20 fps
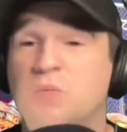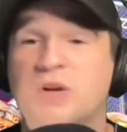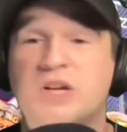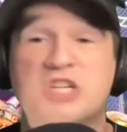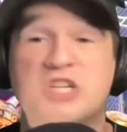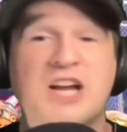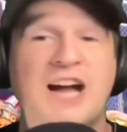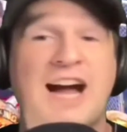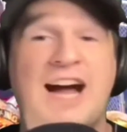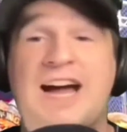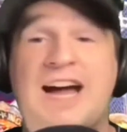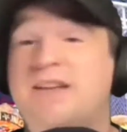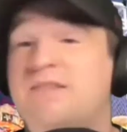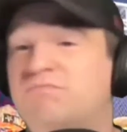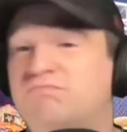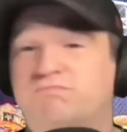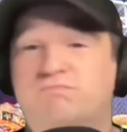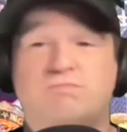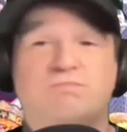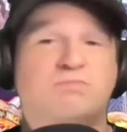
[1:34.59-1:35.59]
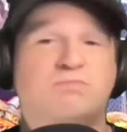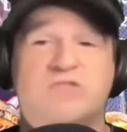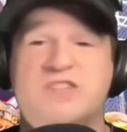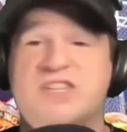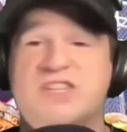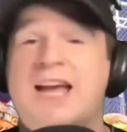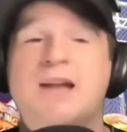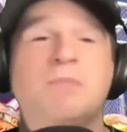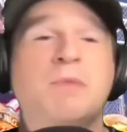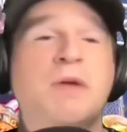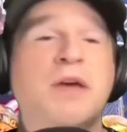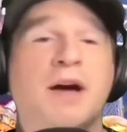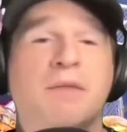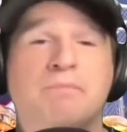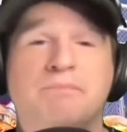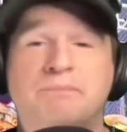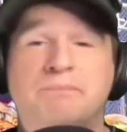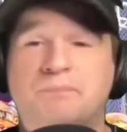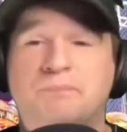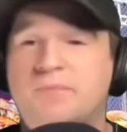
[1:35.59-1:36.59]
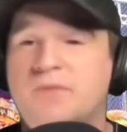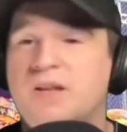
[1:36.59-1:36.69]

which I sign me up.